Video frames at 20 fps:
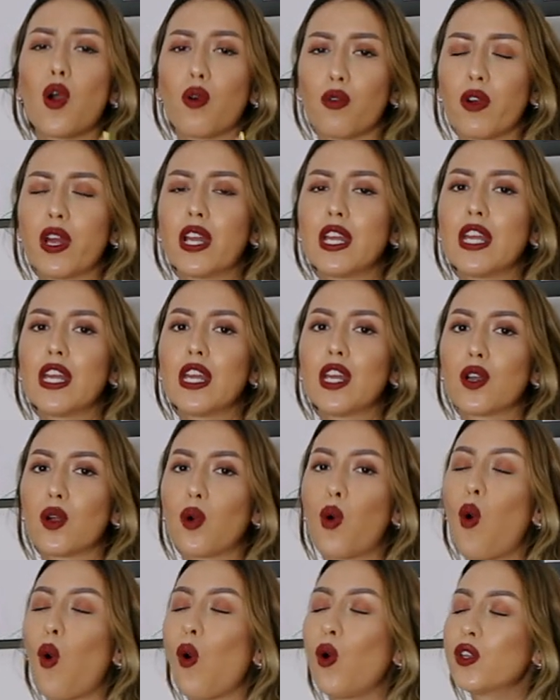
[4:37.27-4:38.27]
already
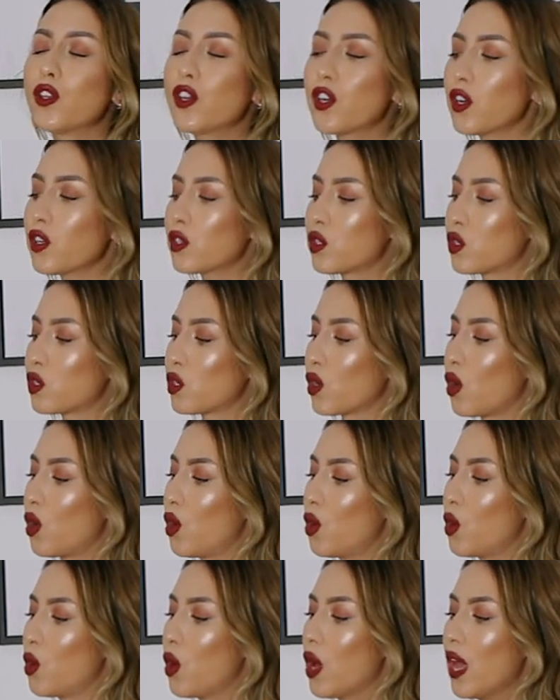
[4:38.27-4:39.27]
colder
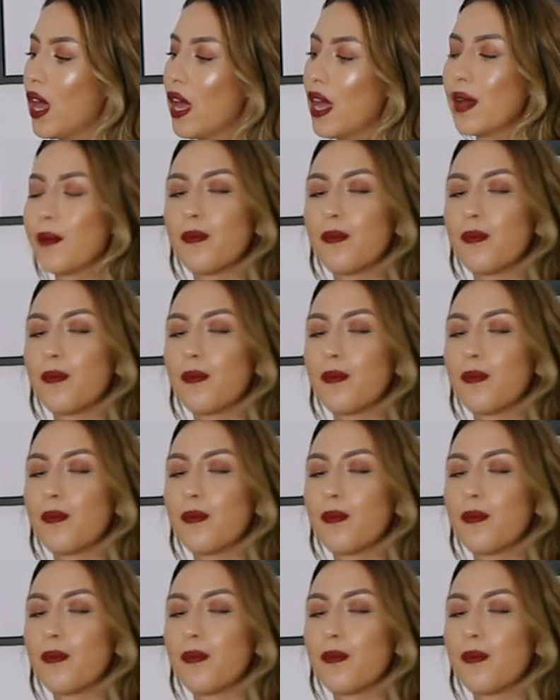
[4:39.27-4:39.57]
so